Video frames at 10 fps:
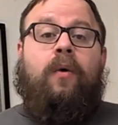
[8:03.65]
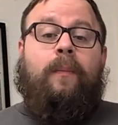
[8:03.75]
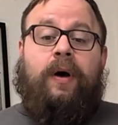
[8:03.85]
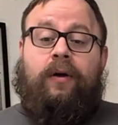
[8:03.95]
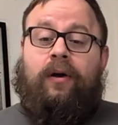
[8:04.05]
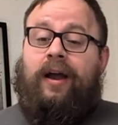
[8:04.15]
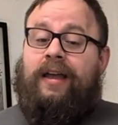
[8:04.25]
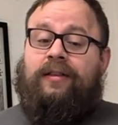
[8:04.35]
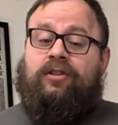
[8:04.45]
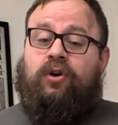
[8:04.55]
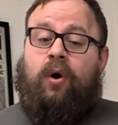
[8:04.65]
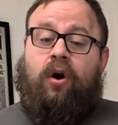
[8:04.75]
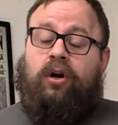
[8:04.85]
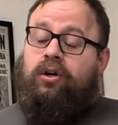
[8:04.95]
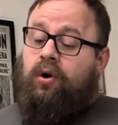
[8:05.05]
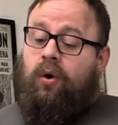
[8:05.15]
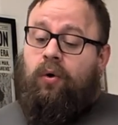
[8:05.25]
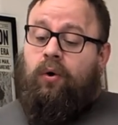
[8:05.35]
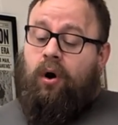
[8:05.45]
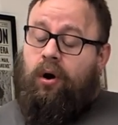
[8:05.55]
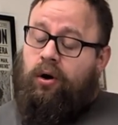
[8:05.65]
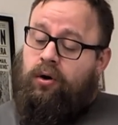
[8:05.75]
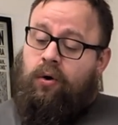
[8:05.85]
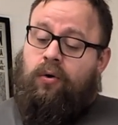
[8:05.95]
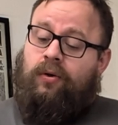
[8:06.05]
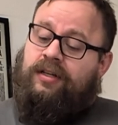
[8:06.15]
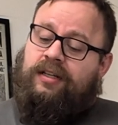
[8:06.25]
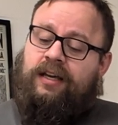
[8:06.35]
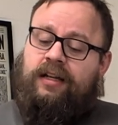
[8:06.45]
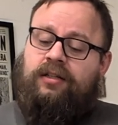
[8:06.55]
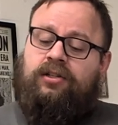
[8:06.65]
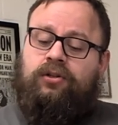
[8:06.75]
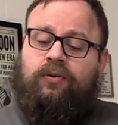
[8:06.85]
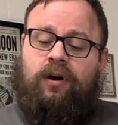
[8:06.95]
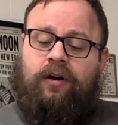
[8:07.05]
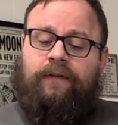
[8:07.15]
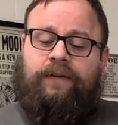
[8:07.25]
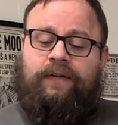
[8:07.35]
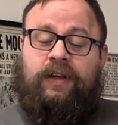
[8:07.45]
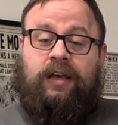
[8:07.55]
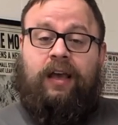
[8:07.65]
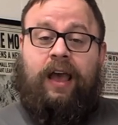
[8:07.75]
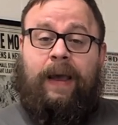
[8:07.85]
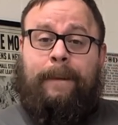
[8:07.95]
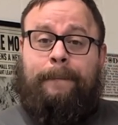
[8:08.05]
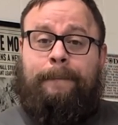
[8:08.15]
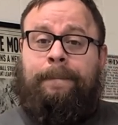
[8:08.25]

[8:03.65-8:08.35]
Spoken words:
All right, so our goal is to get to 250, okay?